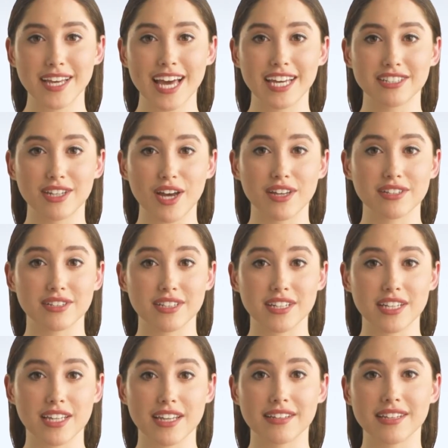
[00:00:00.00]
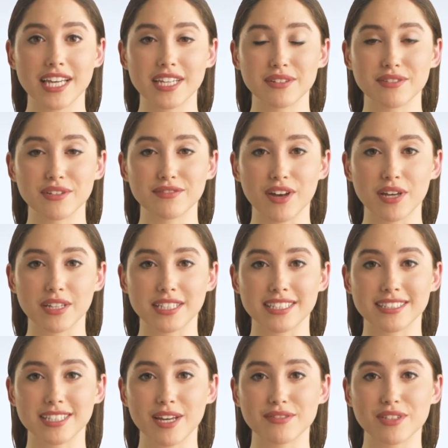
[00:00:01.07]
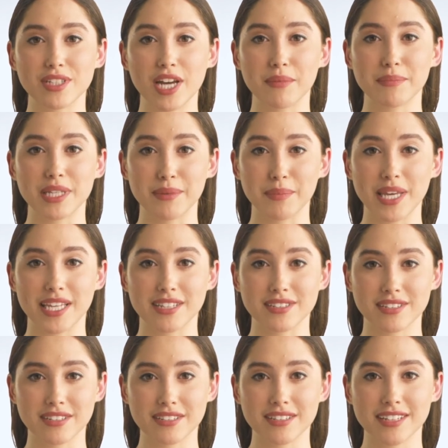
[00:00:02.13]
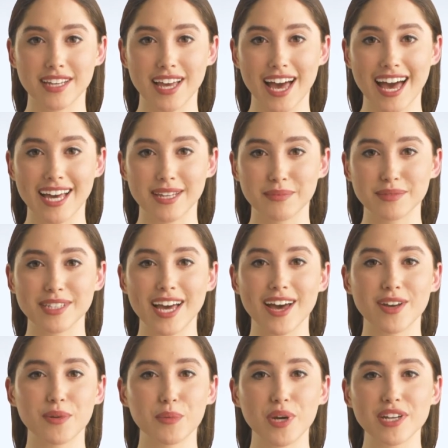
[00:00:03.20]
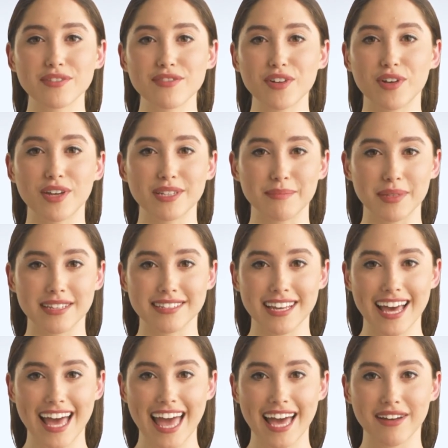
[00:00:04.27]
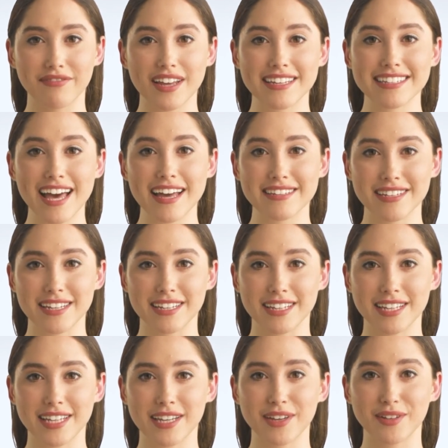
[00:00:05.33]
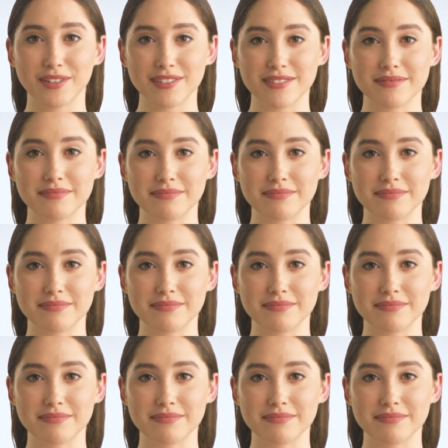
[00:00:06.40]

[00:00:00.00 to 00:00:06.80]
Hey Josh, thank you for following the Zopto company page. I hope you'll have a wonderful Christmas and a fantastic New Year's.